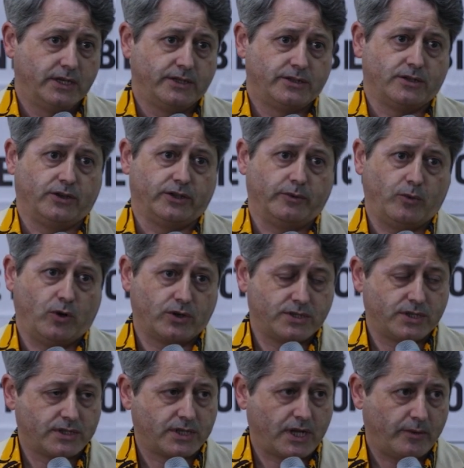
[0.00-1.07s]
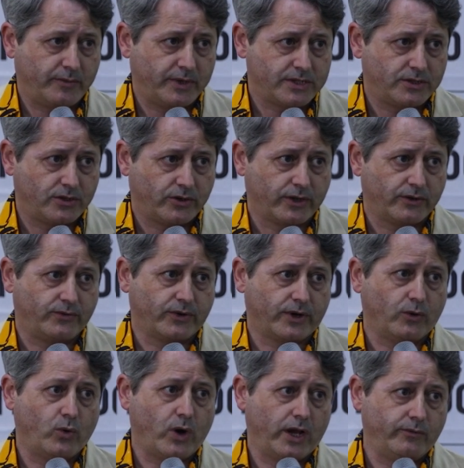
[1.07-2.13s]
So the boxes can be stored for
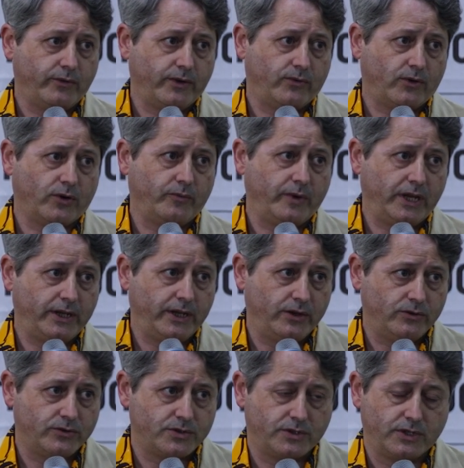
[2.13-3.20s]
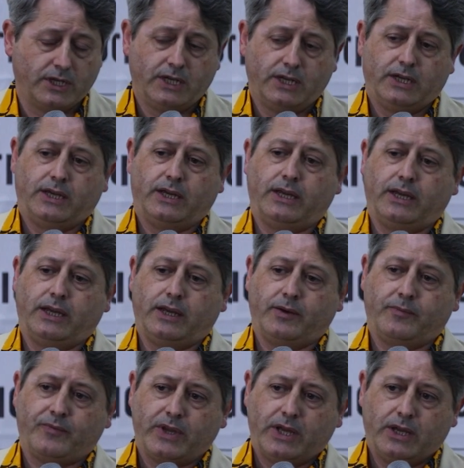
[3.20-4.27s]
a while before being used.
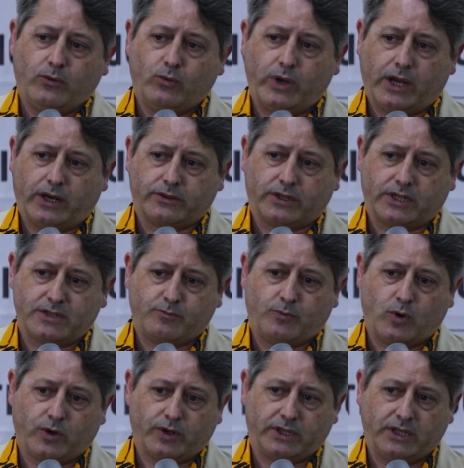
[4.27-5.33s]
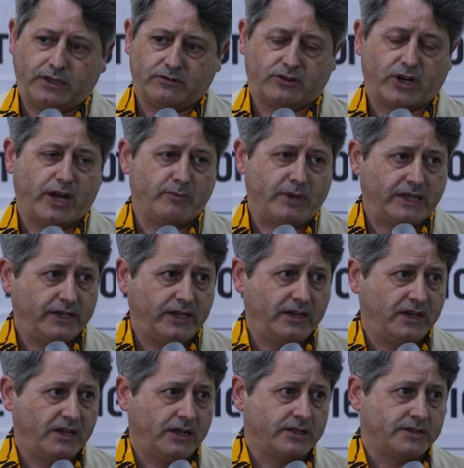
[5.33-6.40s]
We are transporting dry
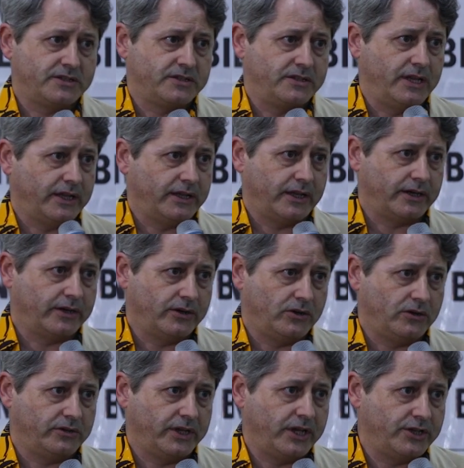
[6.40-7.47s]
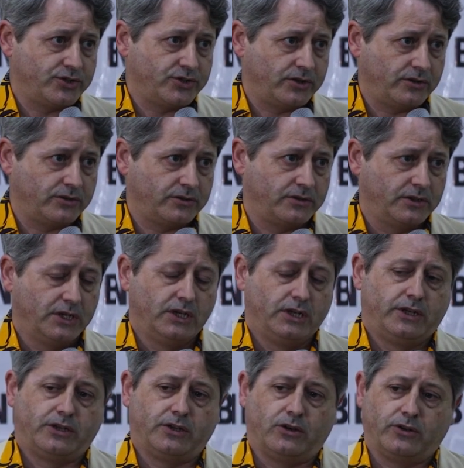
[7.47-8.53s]
materials that are non-dangerous,
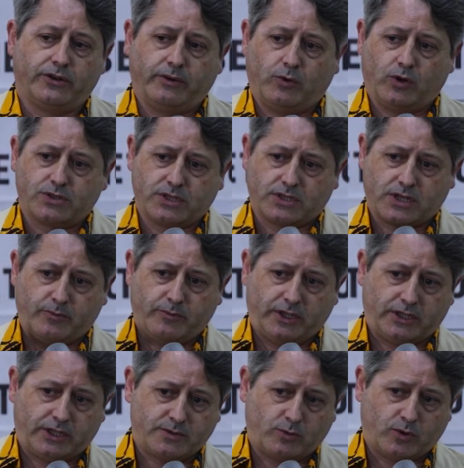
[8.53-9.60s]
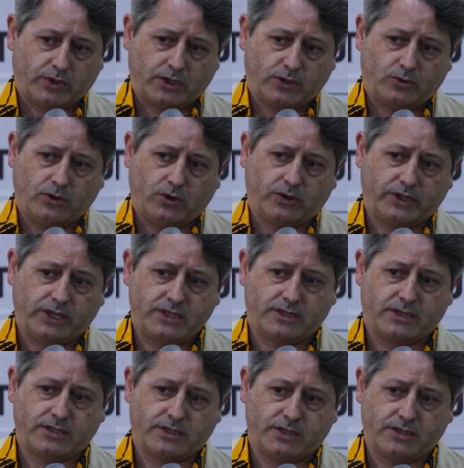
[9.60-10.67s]
so the boxes can be transported to long
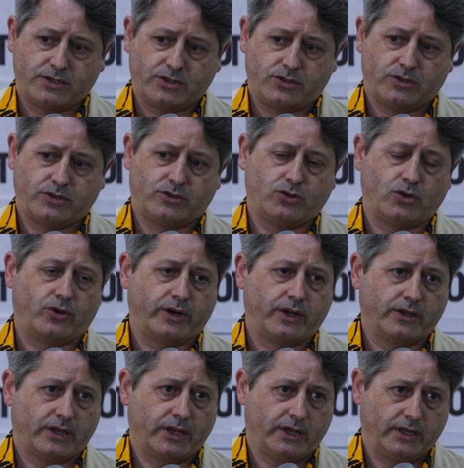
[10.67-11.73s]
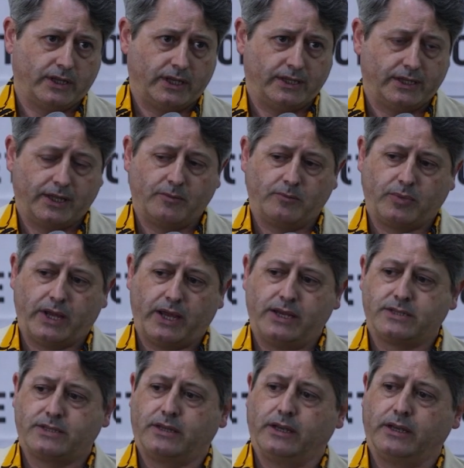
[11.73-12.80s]
distances, stored, and then
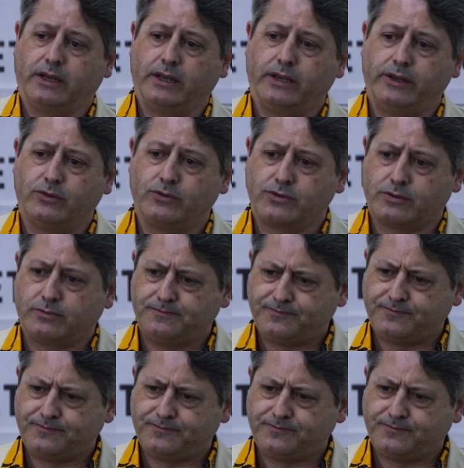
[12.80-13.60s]
placed and used.